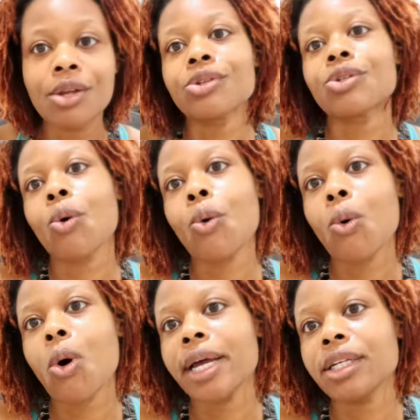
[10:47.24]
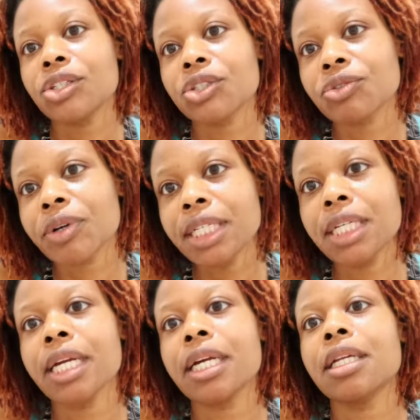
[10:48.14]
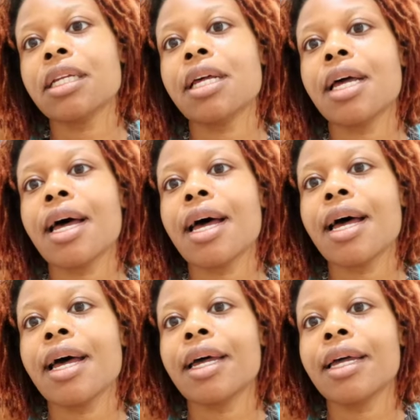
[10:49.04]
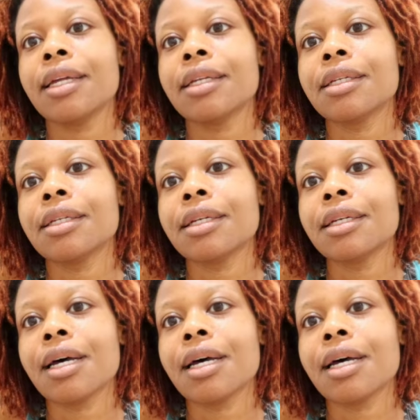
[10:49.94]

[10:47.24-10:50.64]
So I strained it and